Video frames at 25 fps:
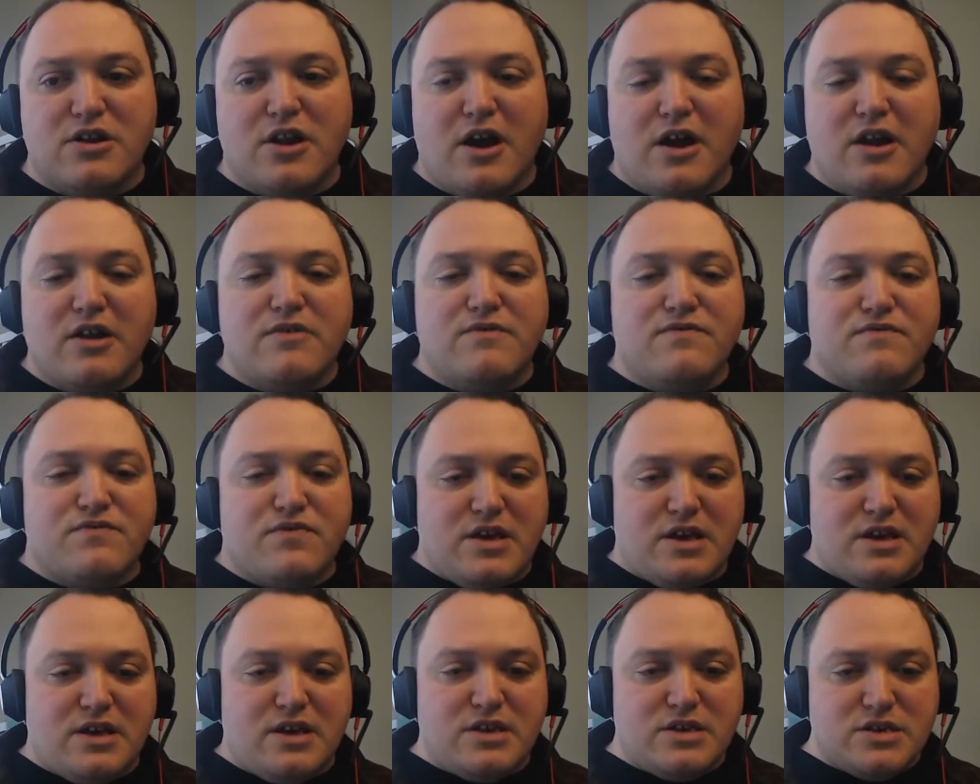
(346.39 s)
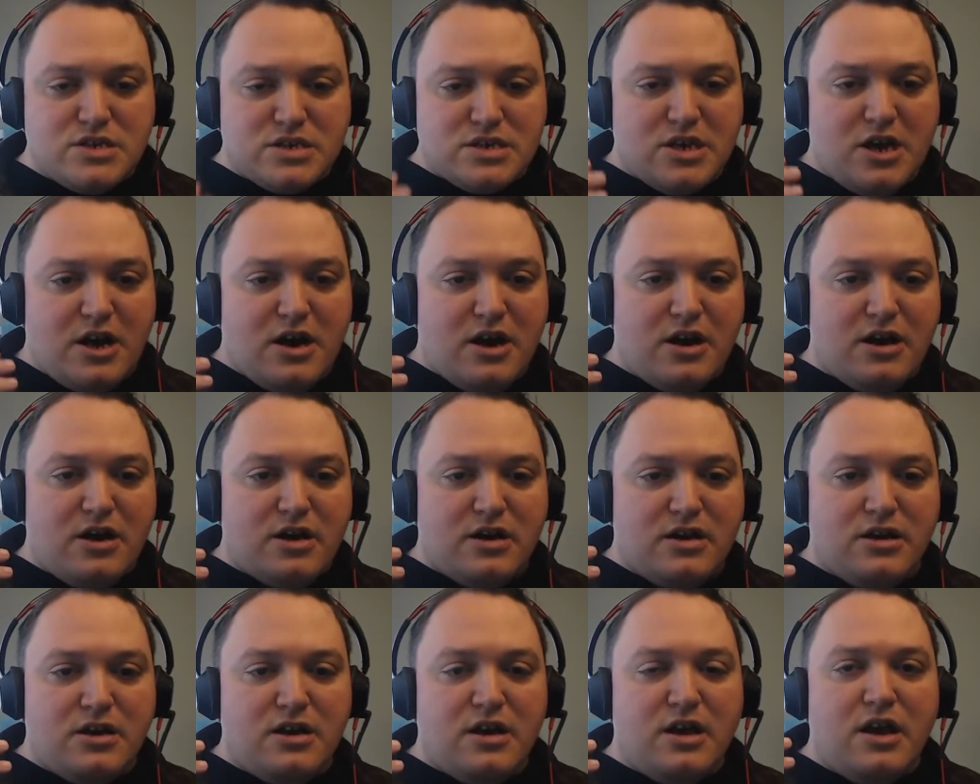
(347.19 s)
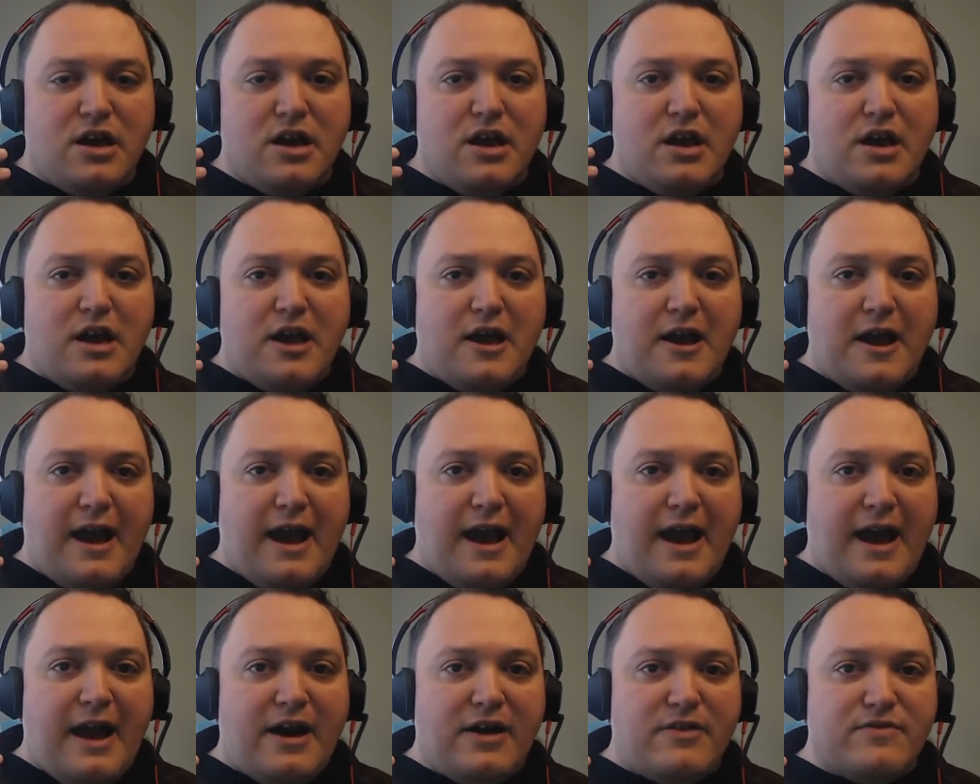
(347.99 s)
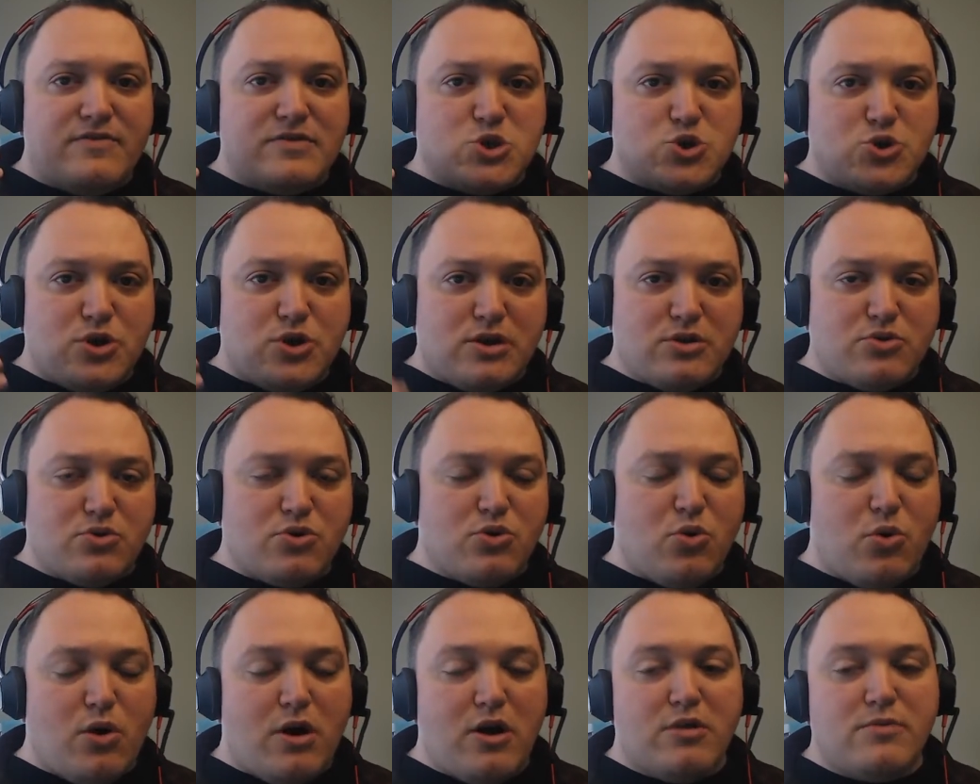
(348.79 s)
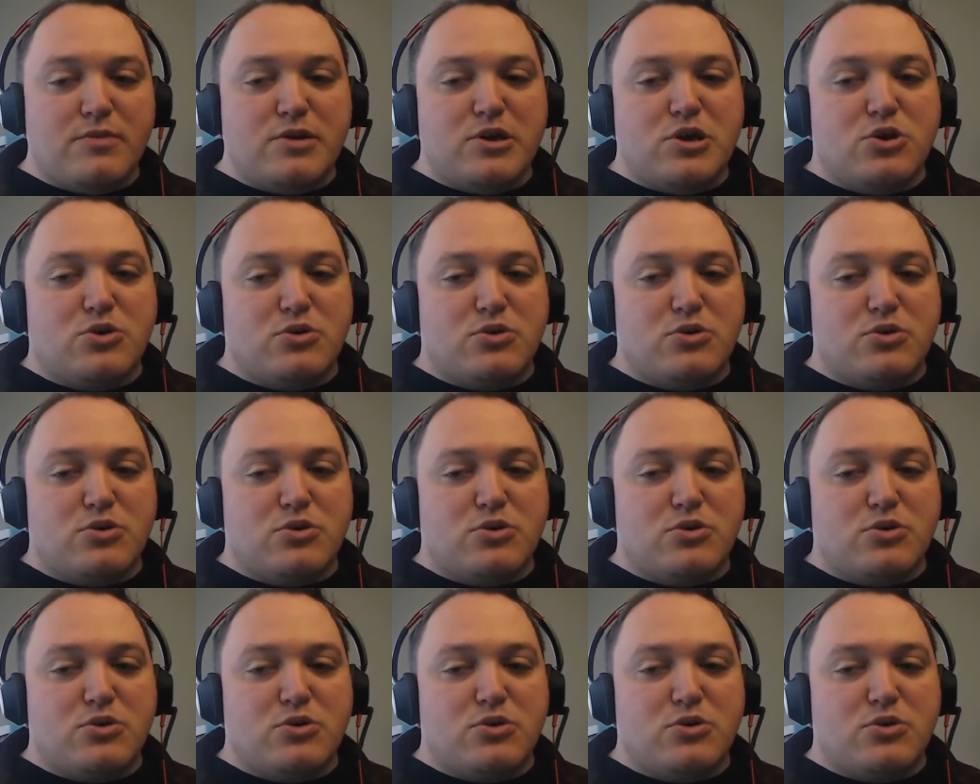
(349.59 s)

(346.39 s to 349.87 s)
none of these have a strength requirement.